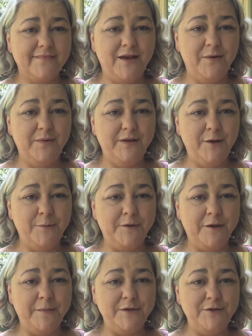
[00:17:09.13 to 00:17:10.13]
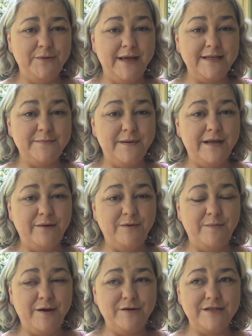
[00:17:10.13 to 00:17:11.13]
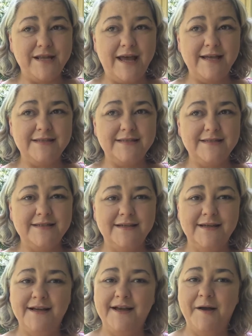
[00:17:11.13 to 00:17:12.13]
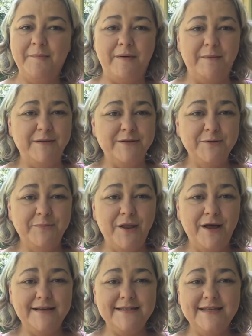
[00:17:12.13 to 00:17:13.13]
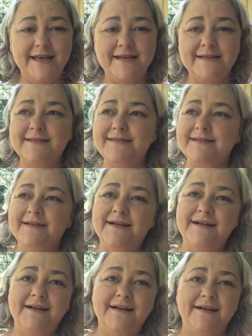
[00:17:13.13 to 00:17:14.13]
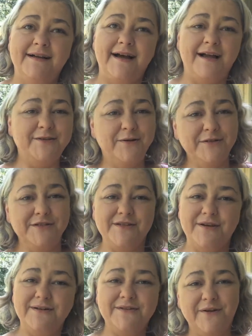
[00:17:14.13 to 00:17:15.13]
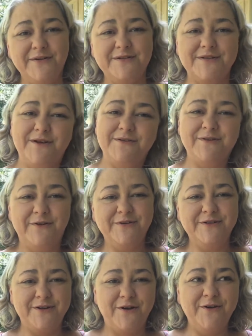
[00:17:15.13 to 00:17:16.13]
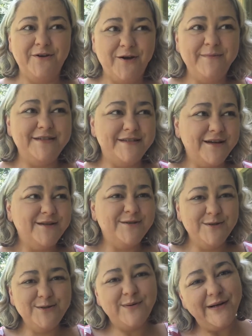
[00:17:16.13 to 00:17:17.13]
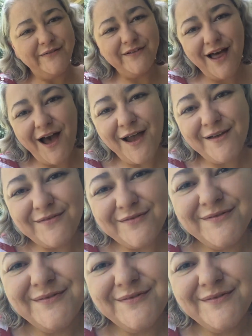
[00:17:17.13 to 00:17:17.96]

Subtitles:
I really hope to come at you next Monday with better stats. My mental block says, I told you so, I told you so, I told you so. You're going to be stuck at 220 for life.